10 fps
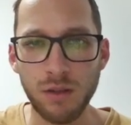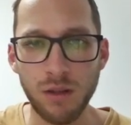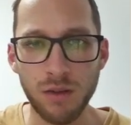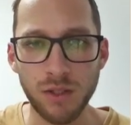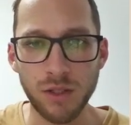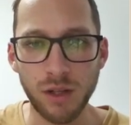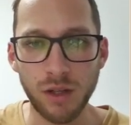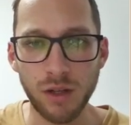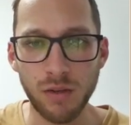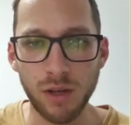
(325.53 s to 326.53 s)
There's a 9
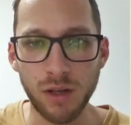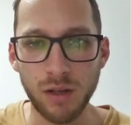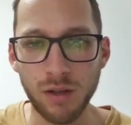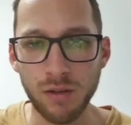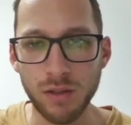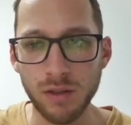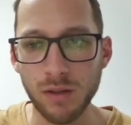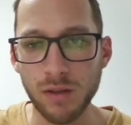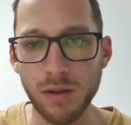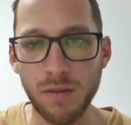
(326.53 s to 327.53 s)
here, 8 here, this is the
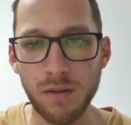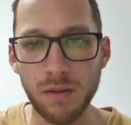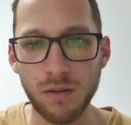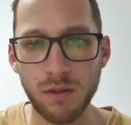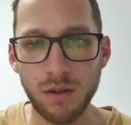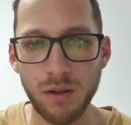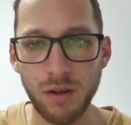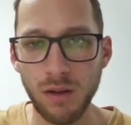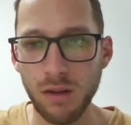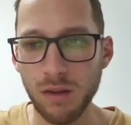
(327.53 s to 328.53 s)
7,
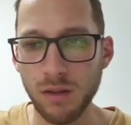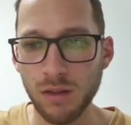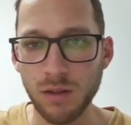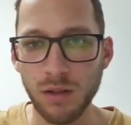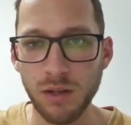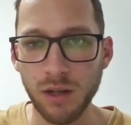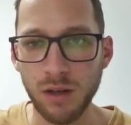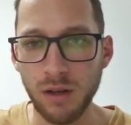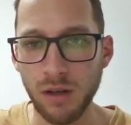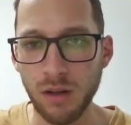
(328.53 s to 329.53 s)
and this is the
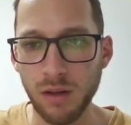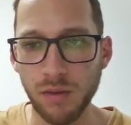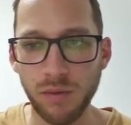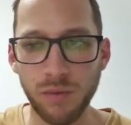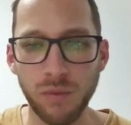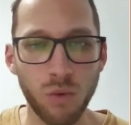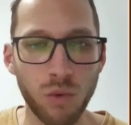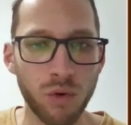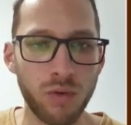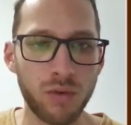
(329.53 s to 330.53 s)
9 and the
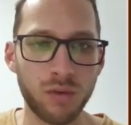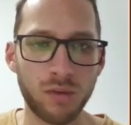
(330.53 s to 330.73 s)
4.